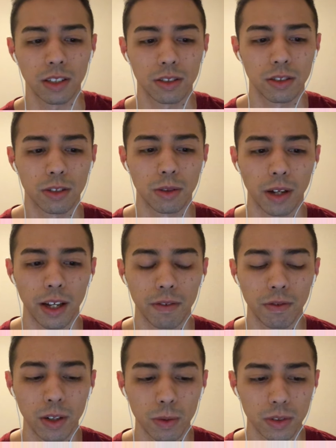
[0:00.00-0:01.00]
to a
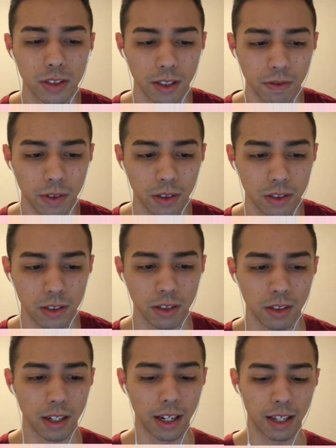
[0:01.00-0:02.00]
frequency
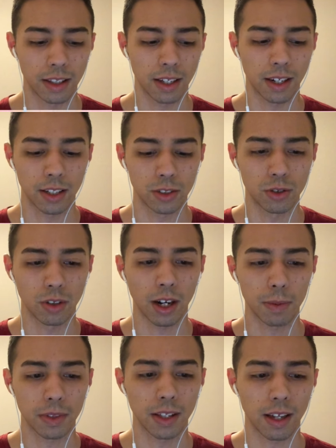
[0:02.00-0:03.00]
filter, and then I
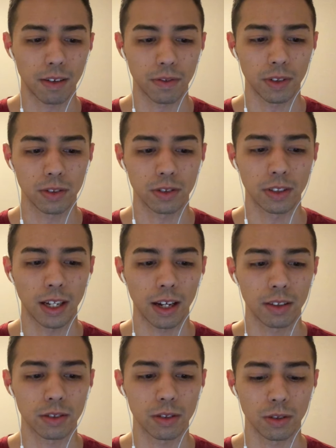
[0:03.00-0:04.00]
dropped that filter
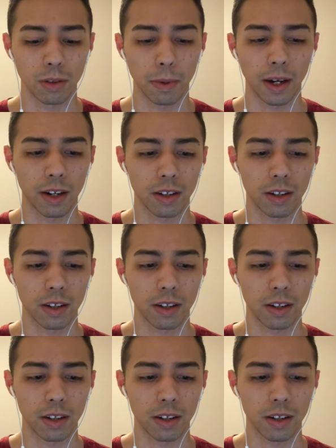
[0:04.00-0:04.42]
down to about